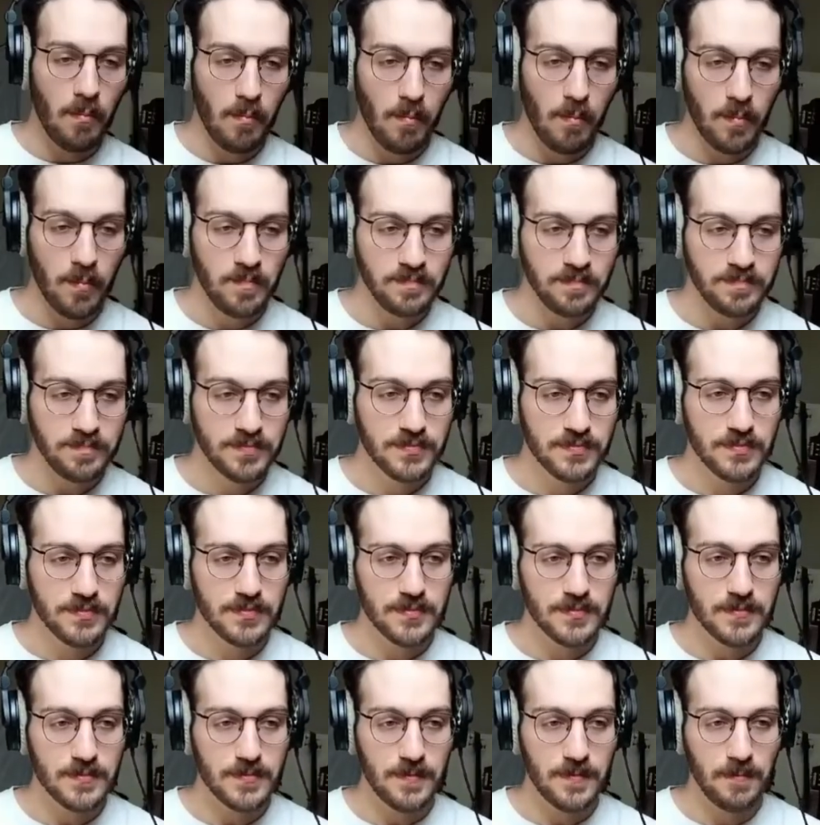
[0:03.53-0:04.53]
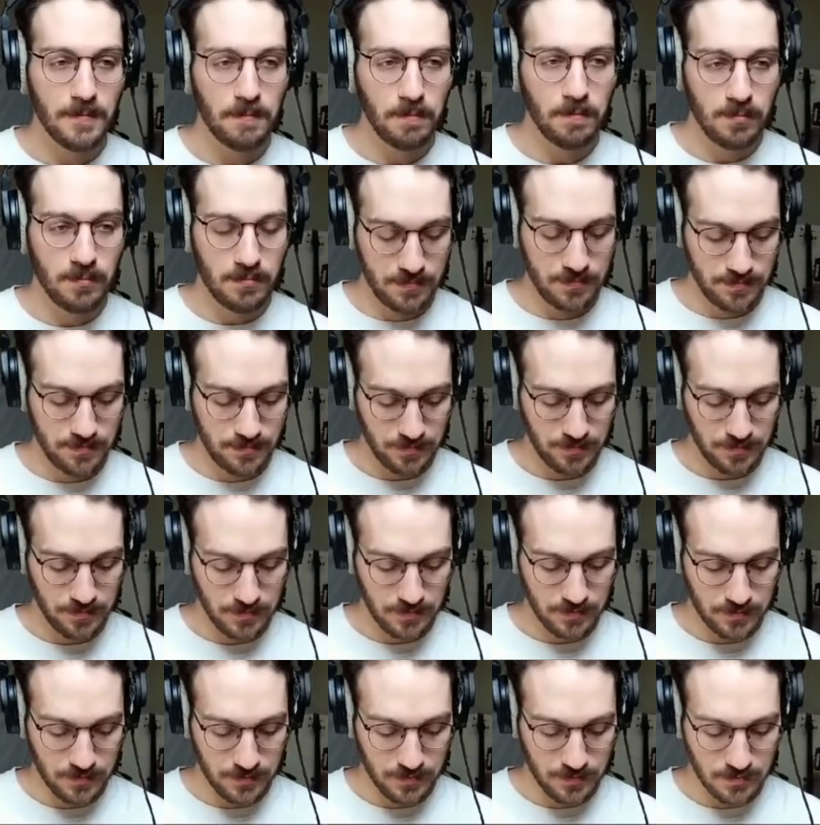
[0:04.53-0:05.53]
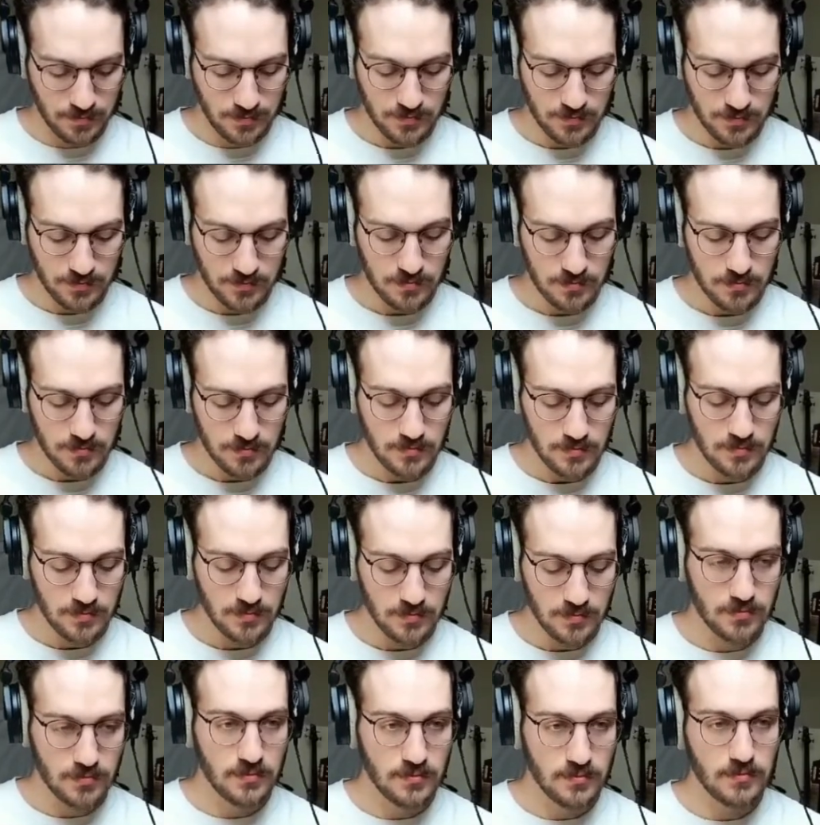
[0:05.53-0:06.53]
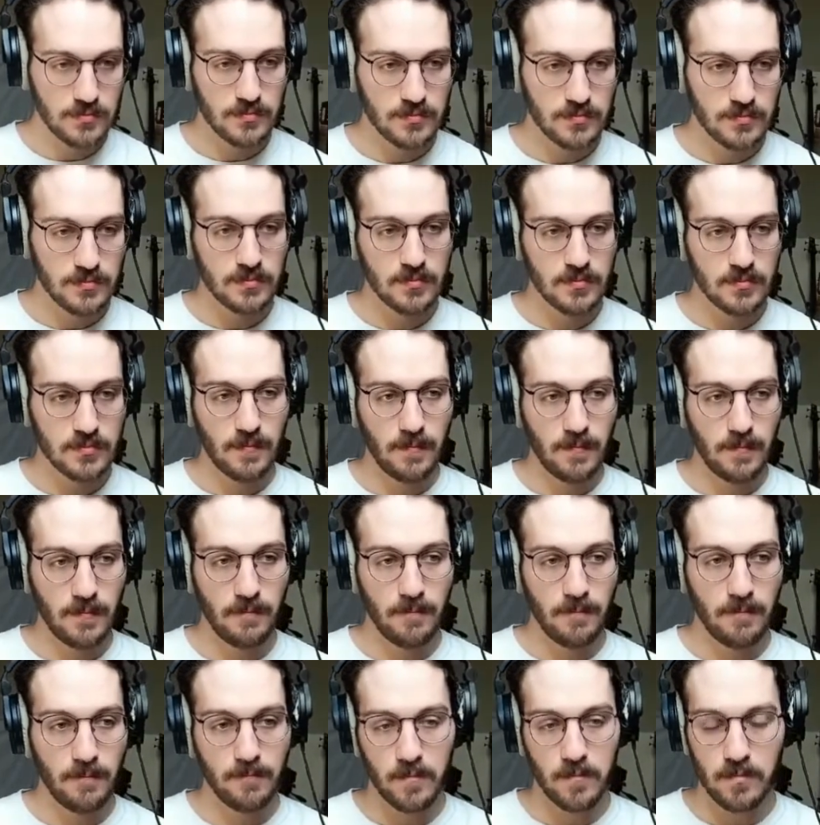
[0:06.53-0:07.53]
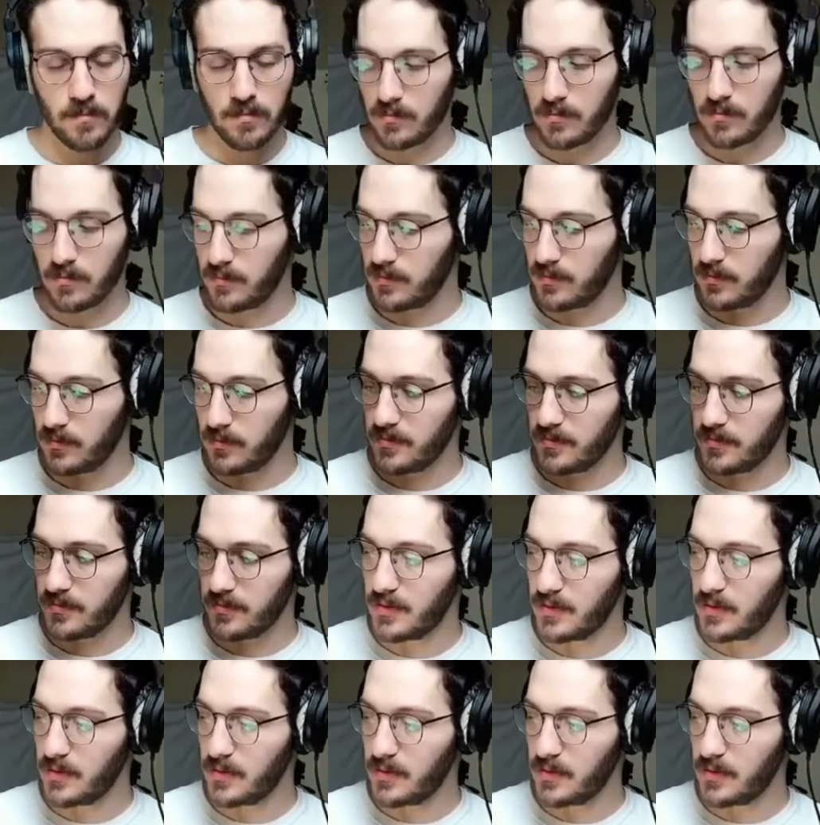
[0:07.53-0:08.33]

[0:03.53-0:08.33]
This person isn't speaking.